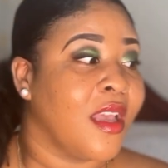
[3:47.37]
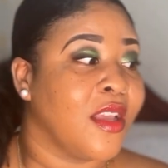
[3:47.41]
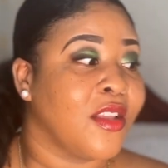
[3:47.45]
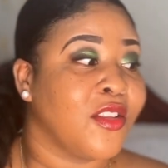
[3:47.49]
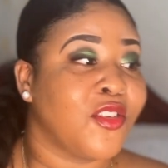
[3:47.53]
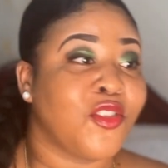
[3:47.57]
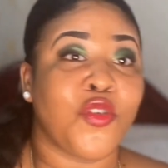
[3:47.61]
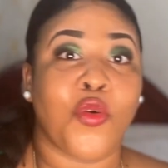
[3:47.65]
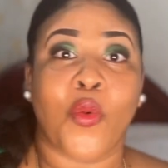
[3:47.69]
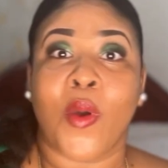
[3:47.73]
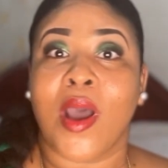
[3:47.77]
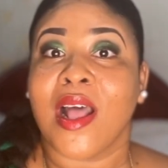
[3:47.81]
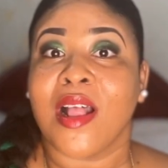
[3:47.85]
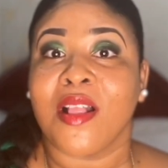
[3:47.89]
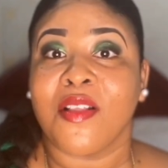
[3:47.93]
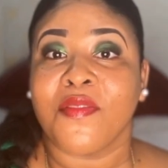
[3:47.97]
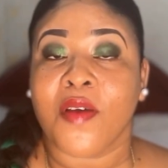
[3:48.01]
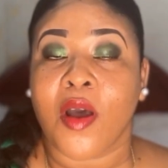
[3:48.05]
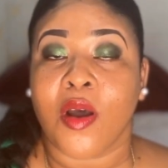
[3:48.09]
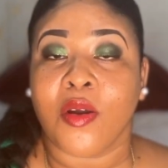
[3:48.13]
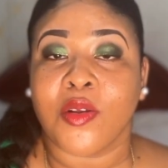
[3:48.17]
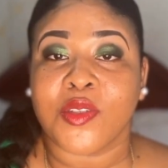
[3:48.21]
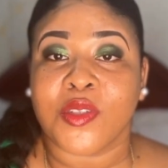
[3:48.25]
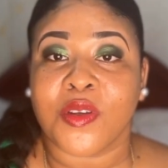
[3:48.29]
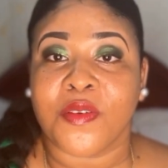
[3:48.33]
12
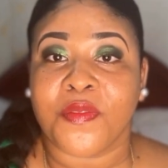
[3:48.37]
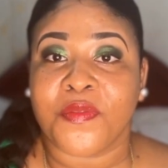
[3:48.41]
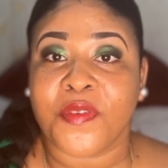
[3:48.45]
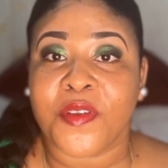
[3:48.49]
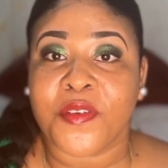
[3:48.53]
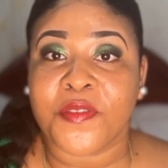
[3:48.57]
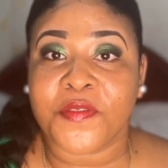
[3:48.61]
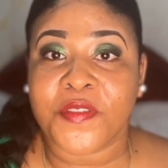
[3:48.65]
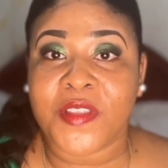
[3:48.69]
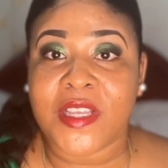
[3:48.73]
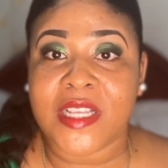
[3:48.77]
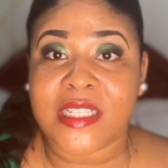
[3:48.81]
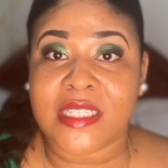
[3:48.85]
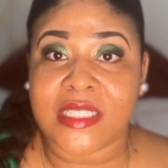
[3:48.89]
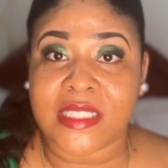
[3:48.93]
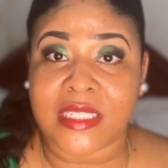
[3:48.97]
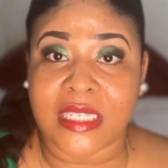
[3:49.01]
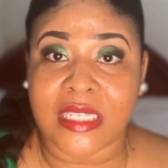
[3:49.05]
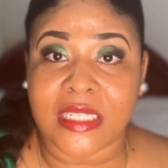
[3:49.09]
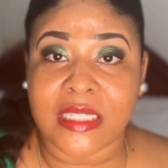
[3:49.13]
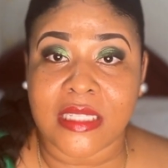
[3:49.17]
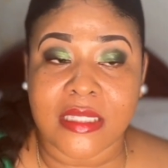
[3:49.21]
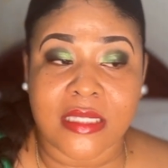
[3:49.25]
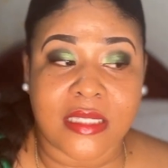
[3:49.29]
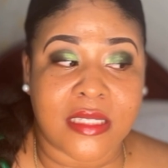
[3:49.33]
out of 15
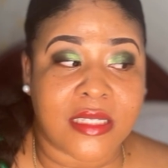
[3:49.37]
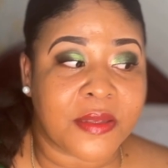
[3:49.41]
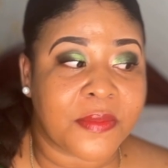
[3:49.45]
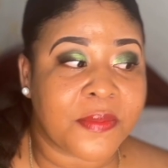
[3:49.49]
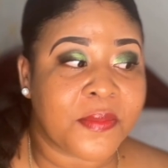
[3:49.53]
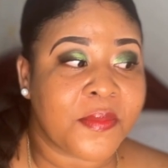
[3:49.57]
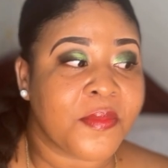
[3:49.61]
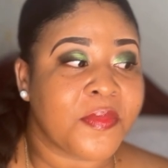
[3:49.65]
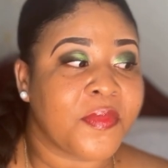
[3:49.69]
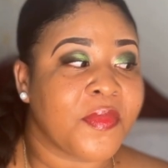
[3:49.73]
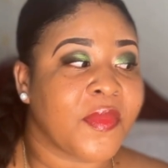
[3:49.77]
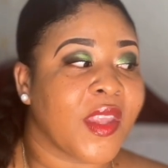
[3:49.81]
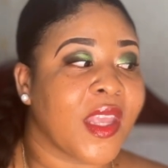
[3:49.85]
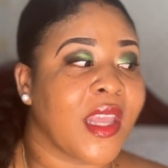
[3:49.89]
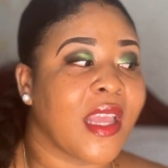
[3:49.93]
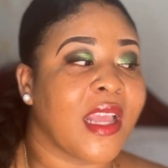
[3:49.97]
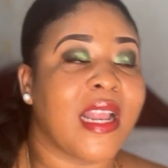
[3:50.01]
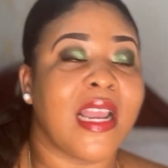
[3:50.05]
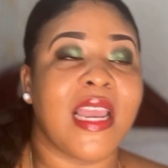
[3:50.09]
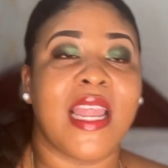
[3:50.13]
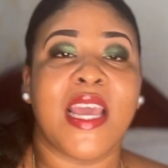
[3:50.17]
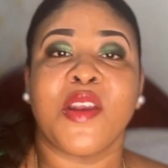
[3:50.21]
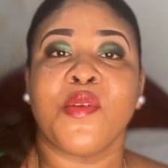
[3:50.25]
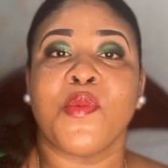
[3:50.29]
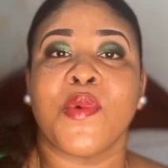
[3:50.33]
seats,
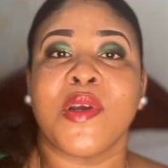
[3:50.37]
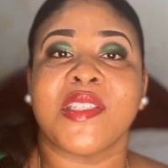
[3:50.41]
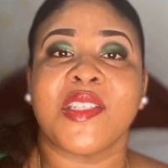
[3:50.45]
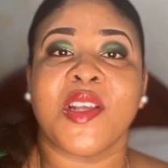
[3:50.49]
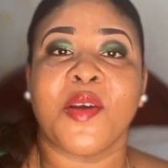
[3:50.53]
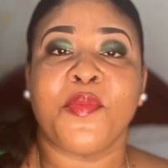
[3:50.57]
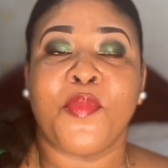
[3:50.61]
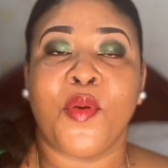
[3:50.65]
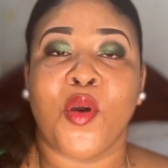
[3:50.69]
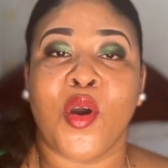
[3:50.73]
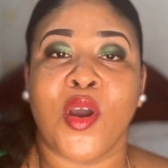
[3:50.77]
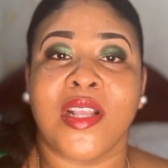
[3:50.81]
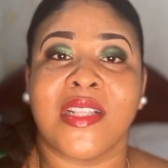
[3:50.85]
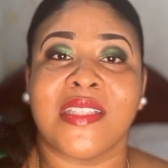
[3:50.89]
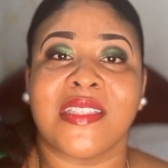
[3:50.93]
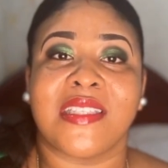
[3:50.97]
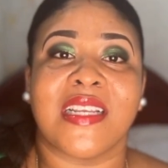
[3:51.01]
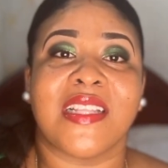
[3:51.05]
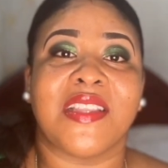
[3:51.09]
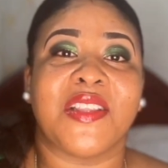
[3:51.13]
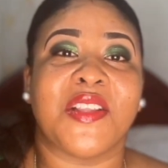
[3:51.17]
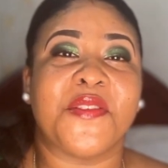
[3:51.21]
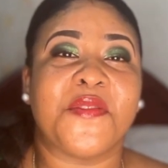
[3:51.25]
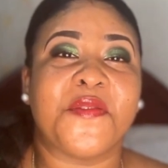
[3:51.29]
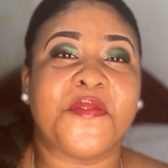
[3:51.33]
Glenn was
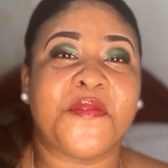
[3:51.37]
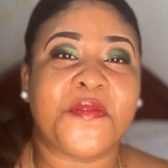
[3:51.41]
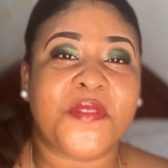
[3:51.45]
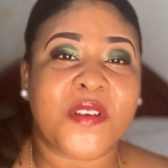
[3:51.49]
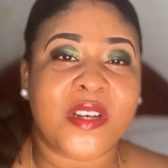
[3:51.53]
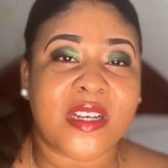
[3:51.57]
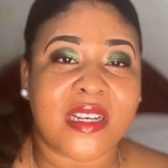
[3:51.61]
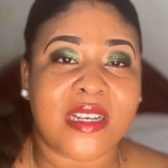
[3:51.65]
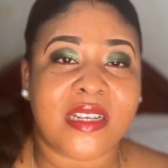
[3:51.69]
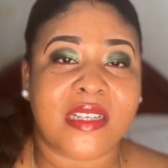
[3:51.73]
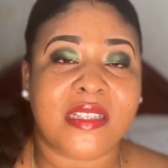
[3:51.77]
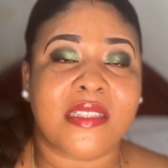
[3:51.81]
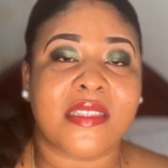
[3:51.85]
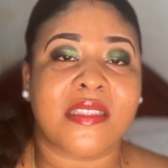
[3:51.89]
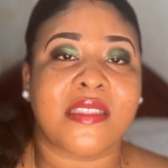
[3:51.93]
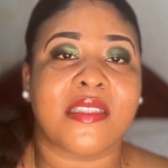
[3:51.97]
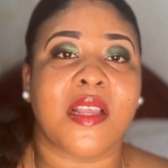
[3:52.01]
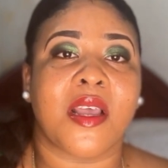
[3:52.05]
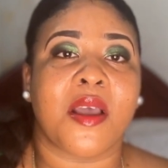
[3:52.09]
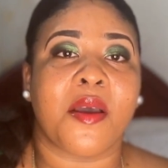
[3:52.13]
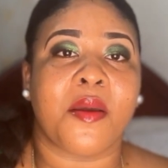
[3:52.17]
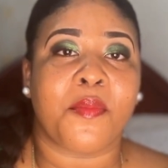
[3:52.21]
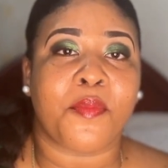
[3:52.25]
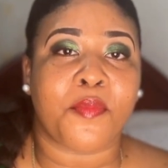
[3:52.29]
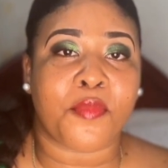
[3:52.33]
appointed the first
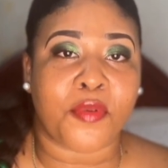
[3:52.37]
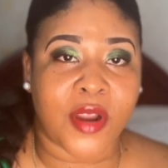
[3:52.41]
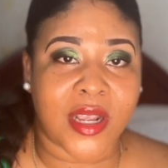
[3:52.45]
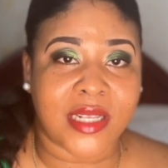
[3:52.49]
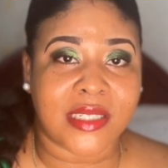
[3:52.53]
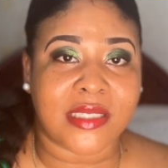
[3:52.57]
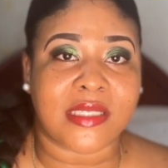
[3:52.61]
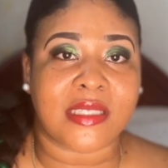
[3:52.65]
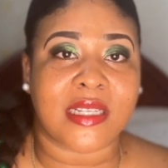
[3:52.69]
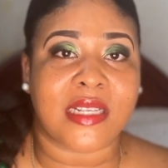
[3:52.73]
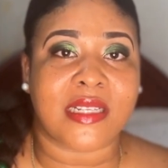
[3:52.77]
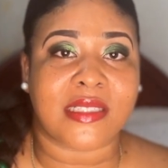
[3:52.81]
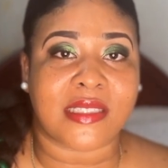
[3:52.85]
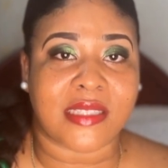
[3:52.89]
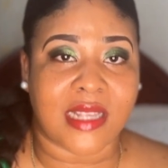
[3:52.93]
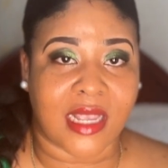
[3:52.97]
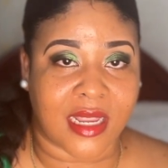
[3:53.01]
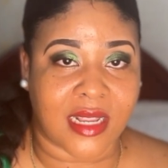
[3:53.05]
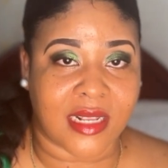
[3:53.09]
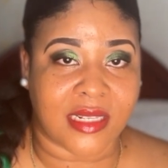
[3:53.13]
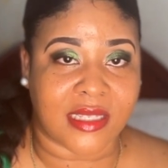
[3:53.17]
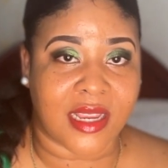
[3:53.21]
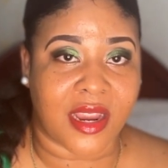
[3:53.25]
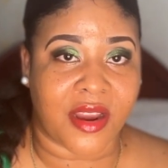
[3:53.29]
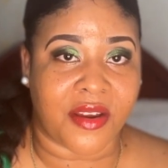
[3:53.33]
press
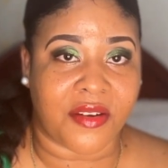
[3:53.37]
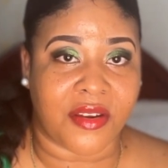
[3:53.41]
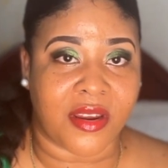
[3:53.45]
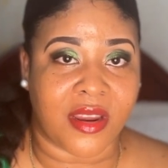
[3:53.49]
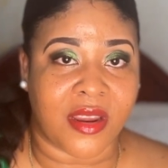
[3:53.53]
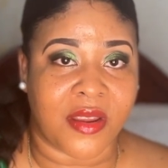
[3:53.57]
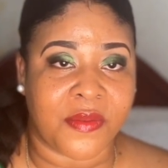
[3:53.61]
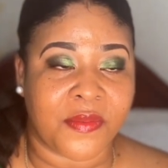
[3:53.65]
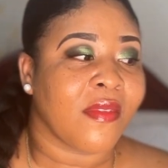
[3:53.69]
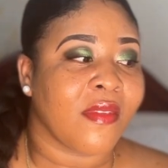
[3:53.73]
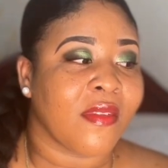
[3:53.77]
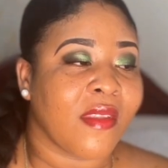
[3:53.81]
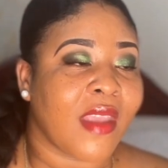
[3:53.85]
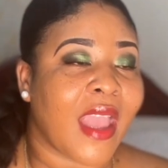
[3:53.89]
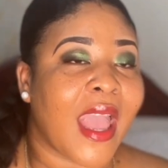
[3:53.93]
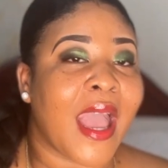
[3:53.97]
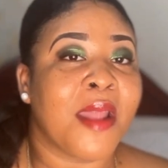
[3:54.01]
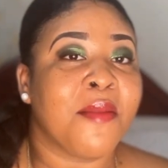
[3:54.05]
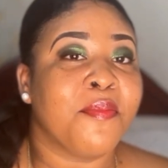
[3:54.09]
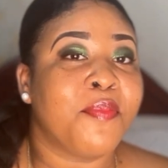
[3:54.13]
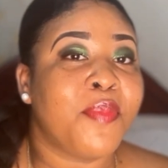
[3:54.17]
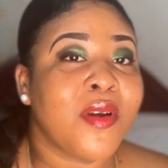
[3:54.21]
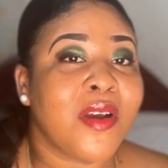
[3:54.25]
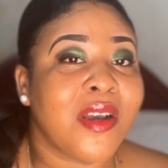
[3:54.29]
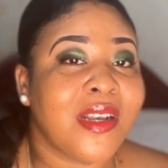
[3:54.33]
secretary
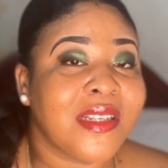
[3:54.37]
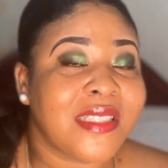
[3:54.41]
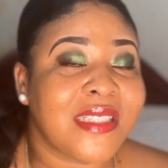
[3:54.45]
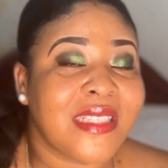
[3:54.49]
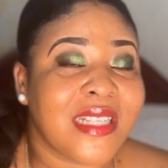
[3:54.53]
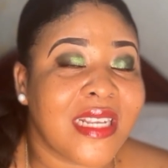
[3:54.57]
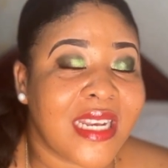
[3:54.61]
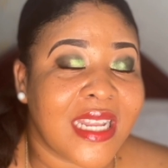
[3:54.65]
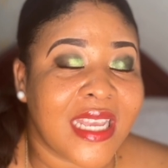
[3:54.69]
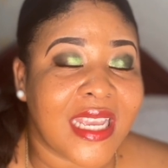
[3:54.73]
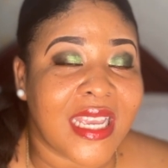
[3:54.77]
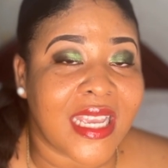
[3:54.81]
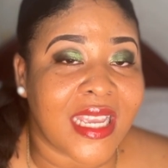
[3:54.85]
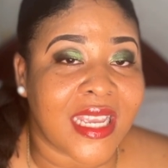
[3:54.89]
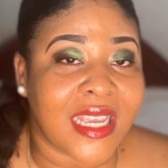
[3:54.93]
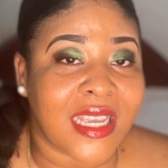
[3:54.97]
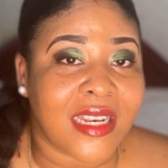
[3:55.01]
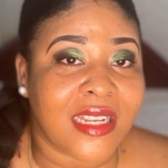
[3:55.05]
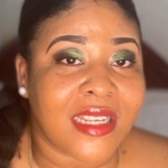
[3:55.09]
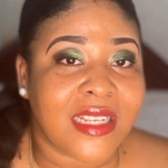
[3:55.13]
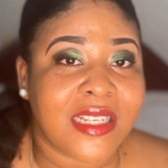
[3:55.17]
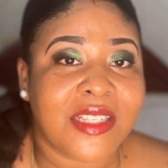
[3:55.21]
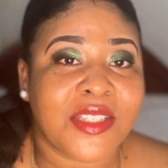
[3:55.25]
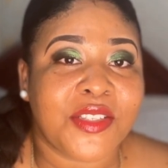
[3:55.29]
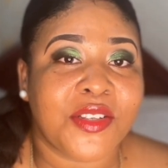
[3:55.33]
and personal
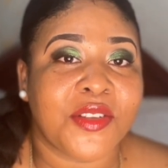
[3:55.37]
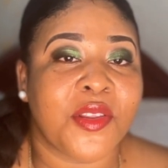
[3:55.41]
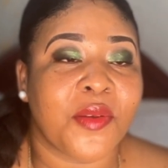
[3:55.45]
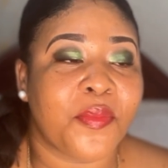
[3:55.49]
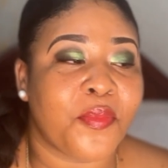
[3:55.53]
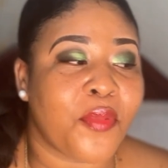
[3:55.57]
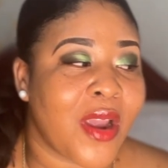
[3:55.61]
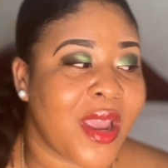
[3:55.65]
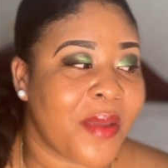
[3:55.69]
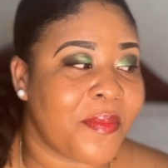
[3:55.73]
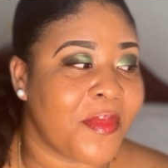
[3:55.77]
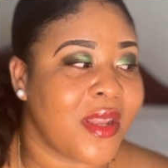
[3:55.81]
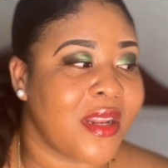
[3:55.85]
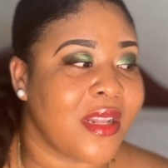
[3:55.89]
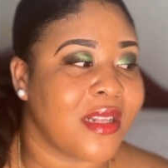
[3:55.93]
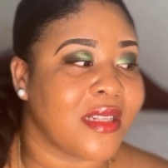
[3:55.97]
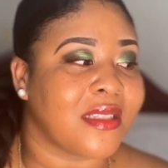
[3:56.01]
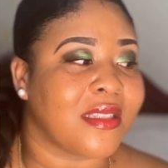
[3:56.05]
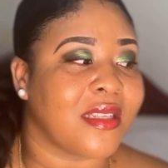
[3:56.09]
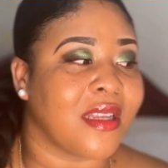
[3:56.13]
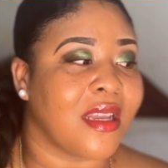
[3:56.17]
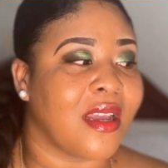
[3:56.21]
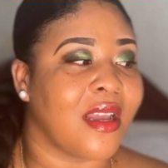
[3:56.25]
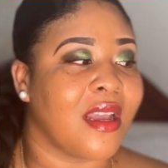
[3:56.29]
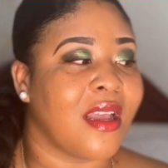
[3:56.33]
aide to the Prime
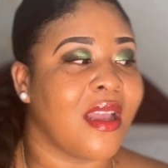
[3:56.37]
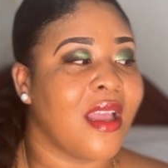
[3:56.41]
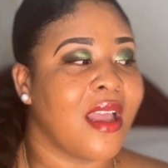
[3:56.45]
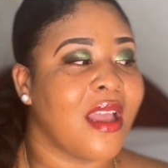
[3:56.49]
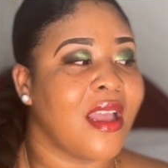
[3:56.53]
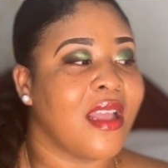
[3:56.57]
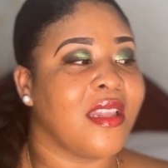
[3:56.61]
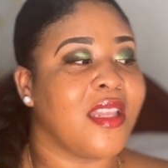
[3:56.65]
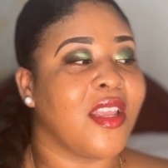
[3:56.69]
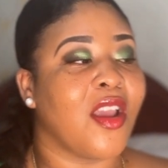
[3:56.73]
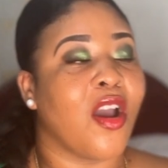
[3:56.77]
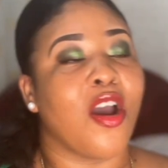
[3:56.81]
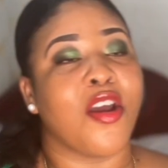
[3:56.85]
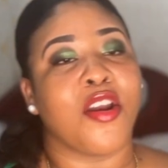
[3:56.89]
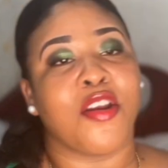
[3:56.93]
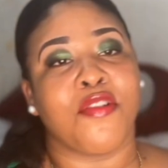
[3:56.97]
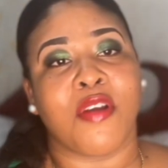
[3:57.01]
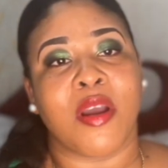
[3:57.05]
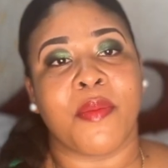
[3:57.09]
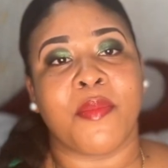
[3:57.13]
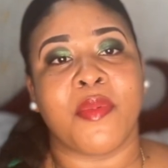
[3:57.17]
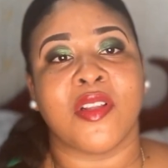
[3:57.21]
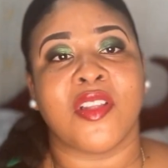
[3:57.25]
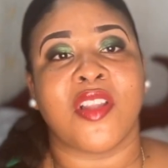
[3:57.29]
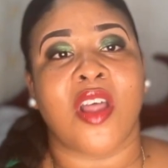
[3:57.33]
Minister the
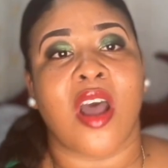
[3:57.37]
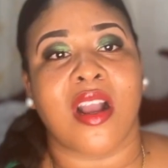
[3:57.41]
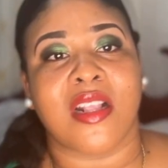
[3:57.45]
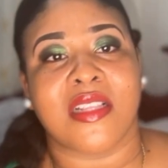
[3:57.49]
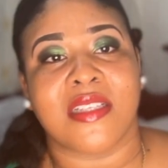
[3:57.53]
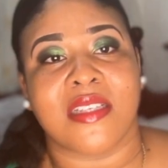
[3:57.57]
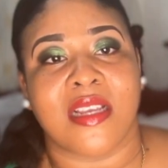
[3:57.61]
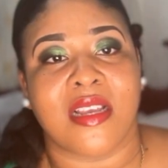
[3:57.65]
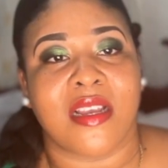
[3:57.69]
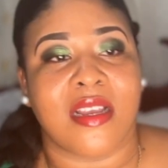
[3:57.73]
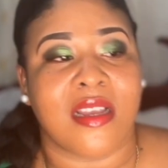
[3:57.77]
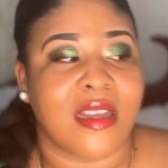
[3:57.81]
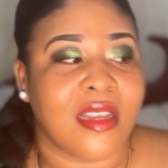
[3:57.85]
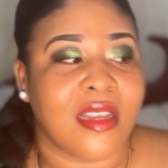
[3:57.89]
Honorable Dr.